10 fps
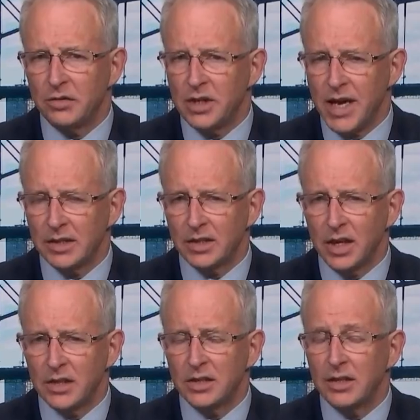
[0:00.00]
tax
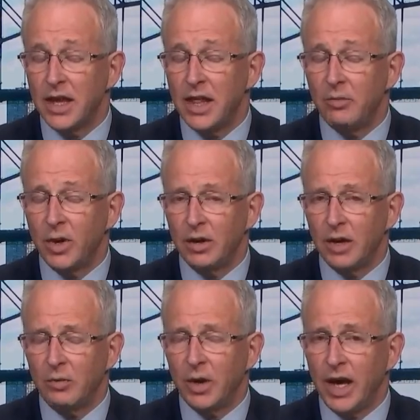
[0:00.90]
cuts. They then
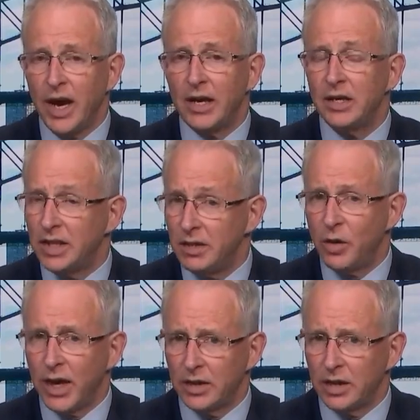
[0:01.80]
went ahead and did
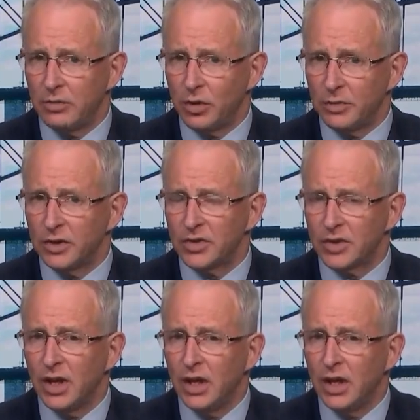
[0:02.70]
break their promise.